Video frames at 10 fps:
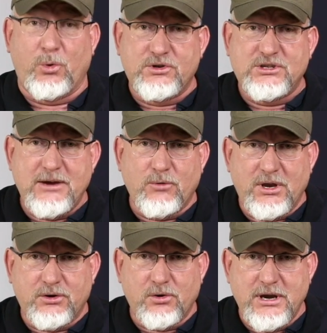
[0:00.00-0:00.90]
that they're
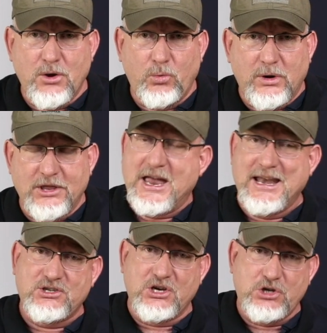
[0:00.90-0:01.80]
dealing with, and it's a
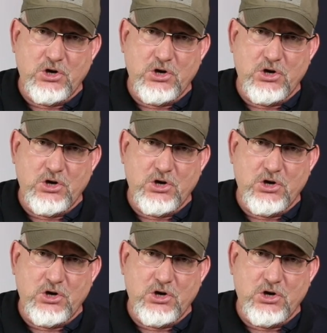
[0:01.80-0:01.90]
used